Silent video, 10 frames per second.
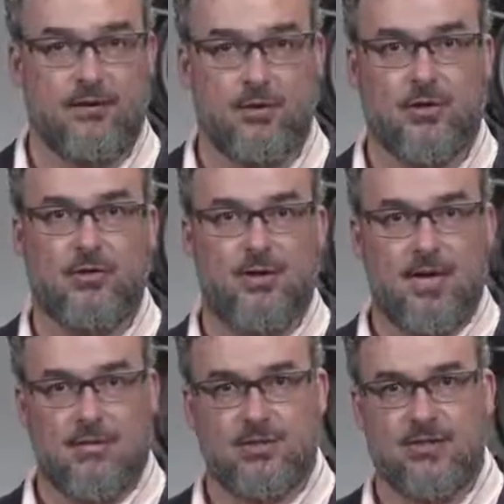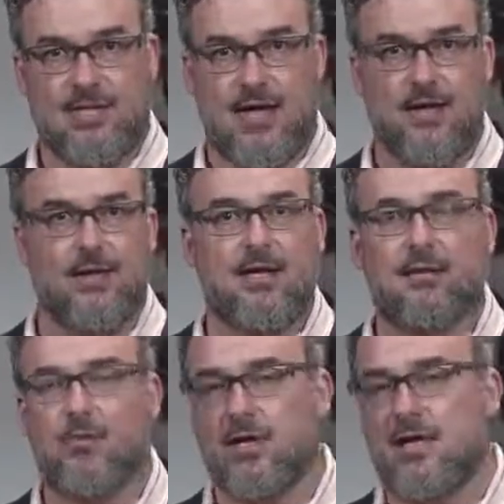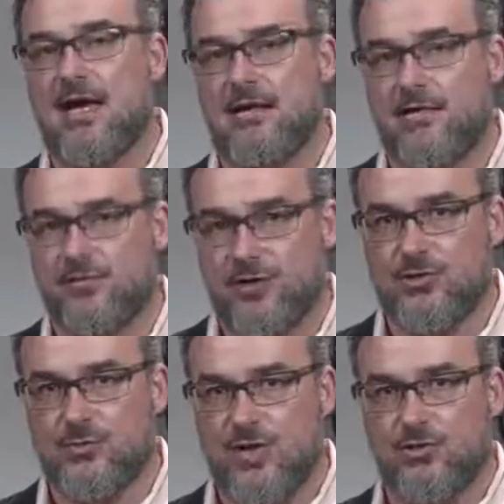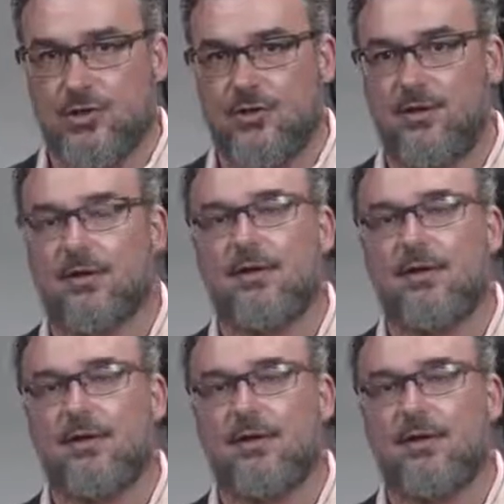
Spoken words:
You're going to be able to dial that in with a lot less frustration.